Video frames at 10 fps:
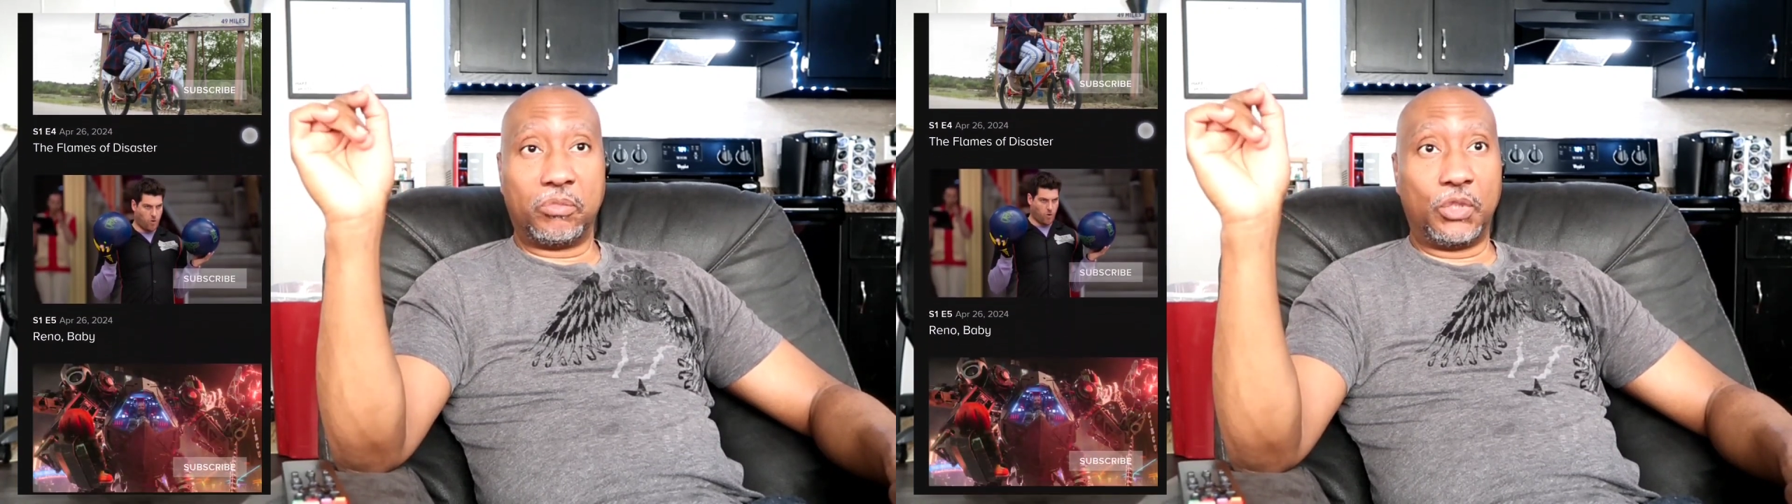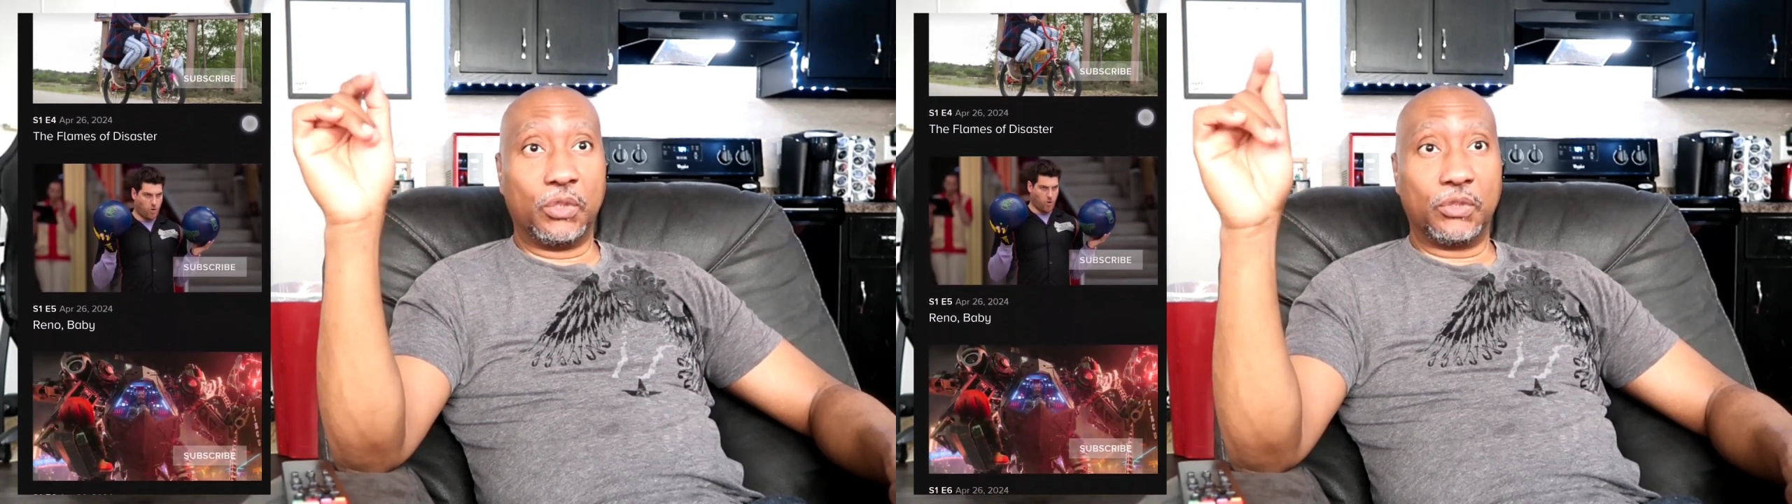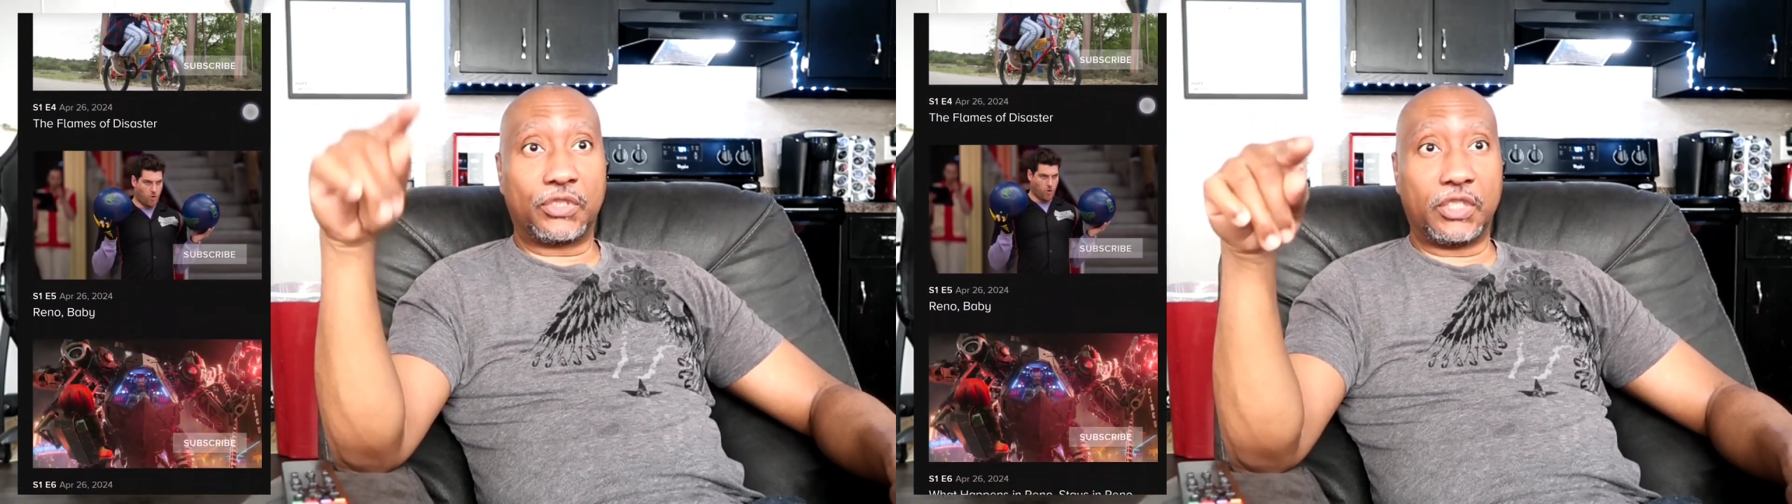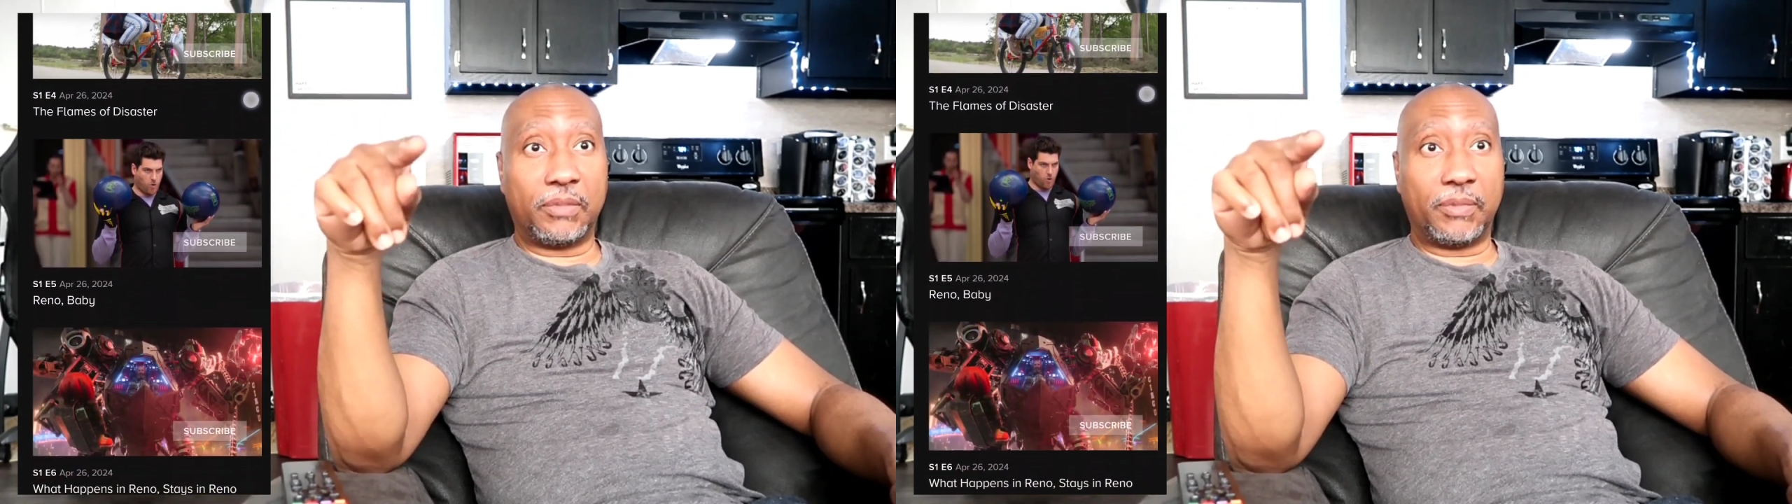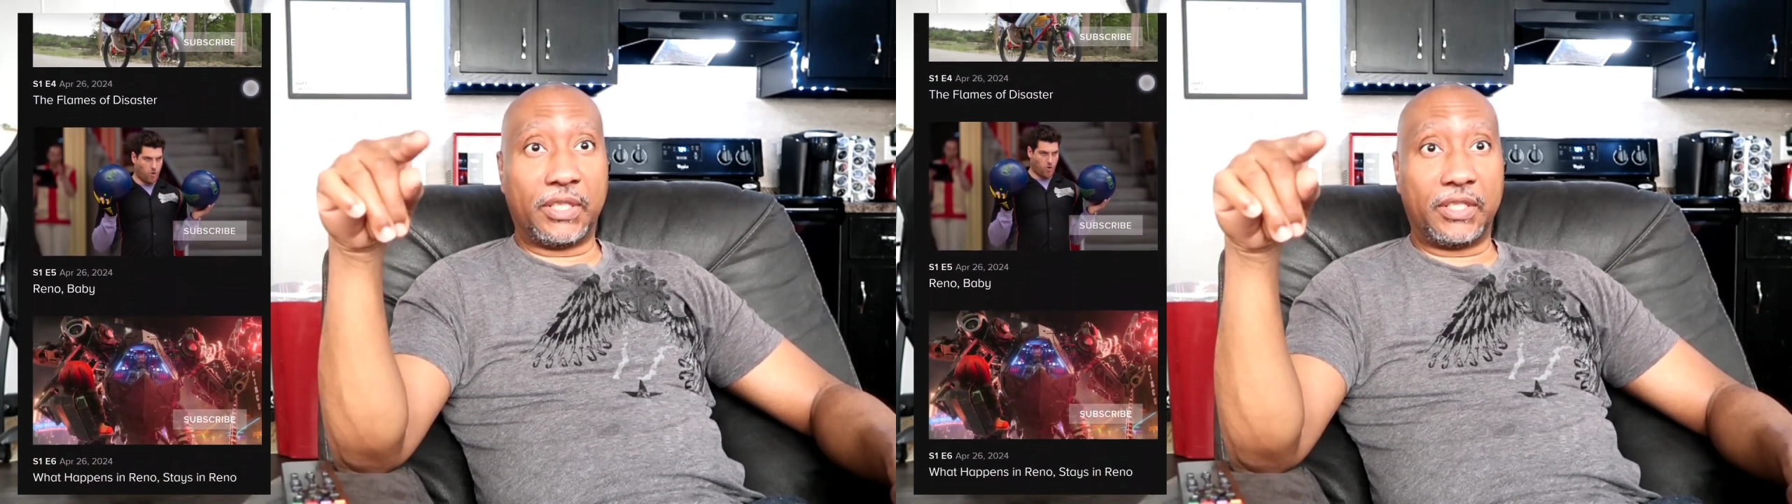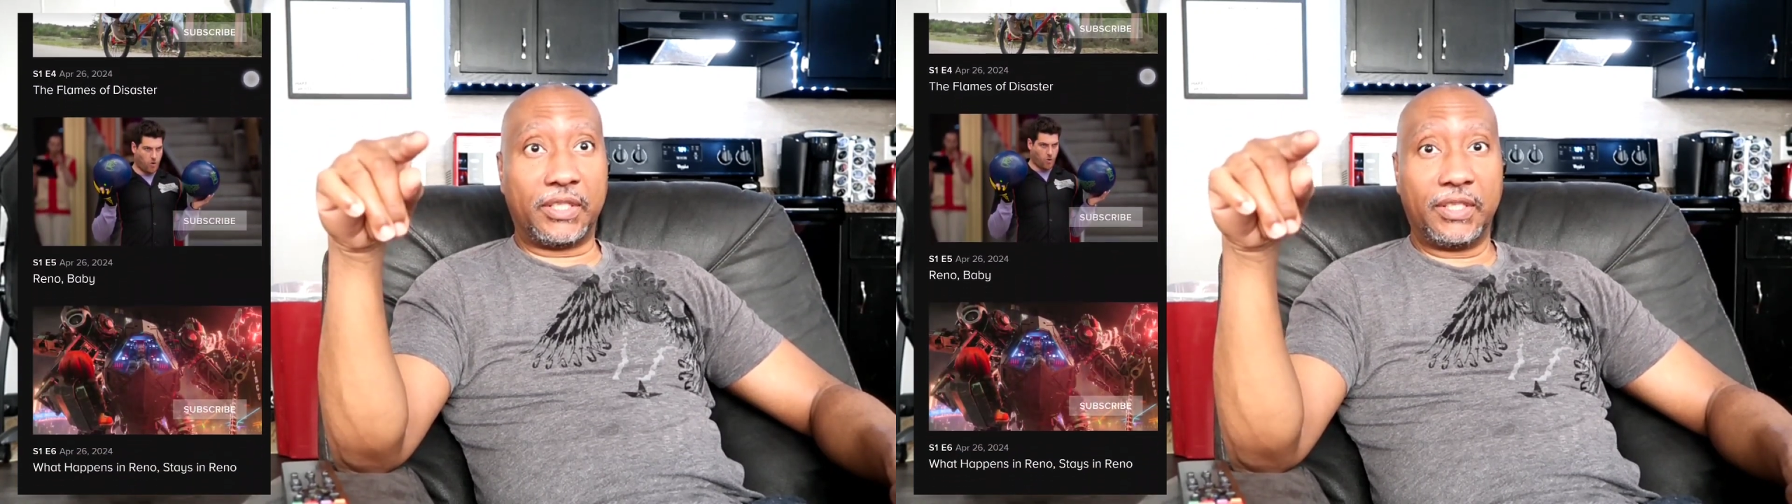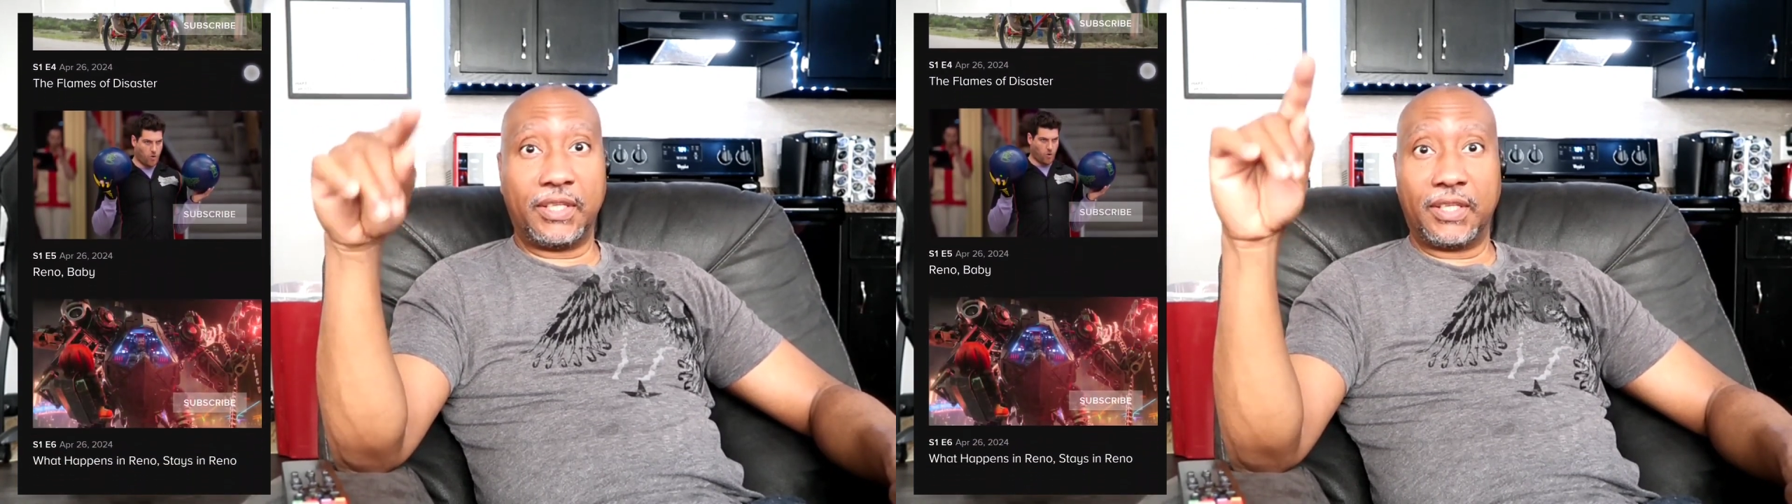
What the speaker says: you'll see me